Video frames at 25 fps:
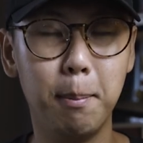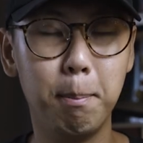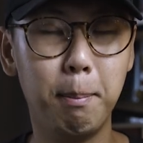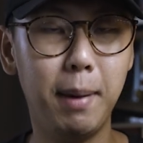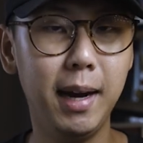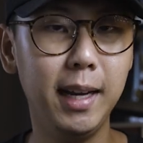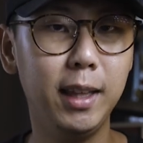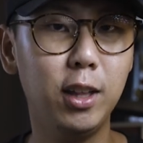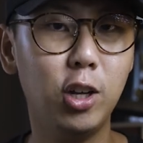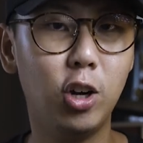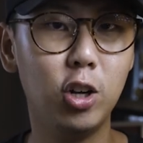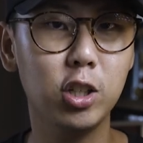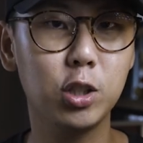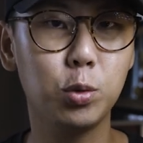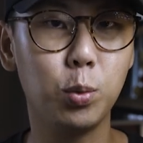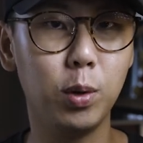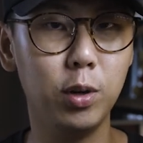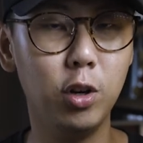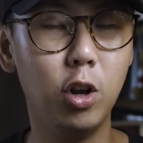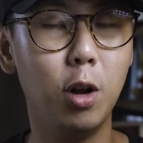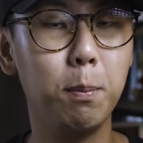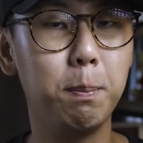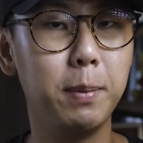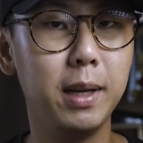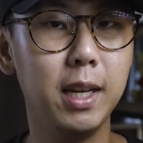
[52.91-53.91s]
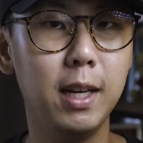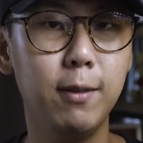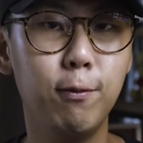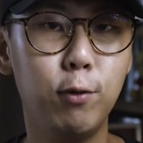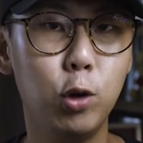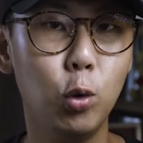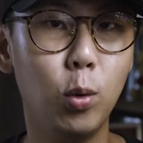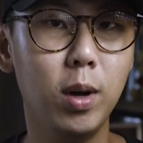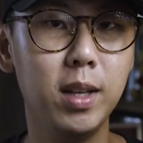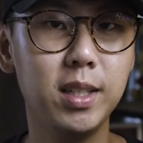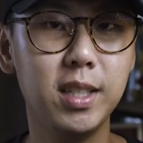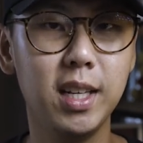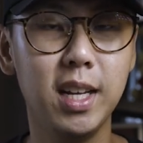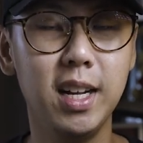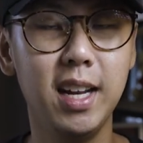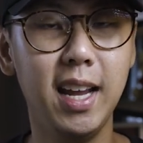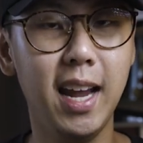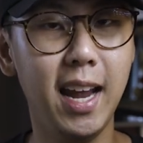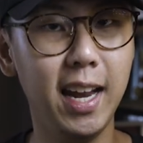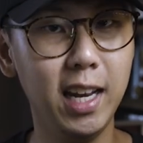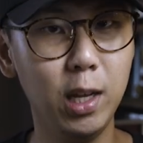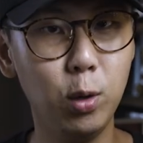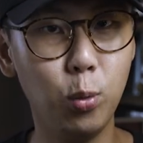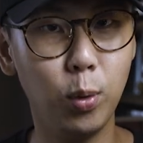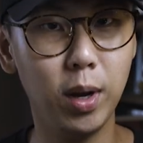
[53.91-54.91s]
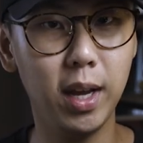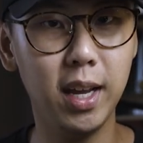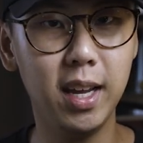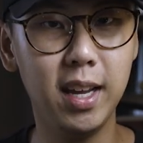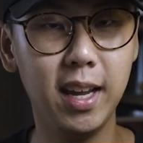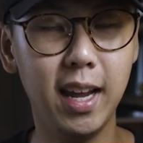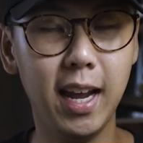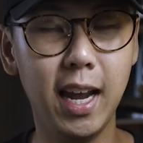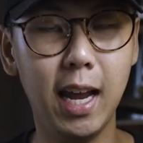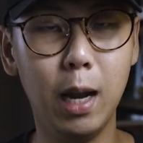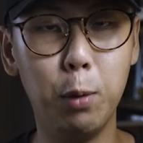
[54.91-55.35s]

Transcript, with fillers: My thoughts will not be influenced in any way,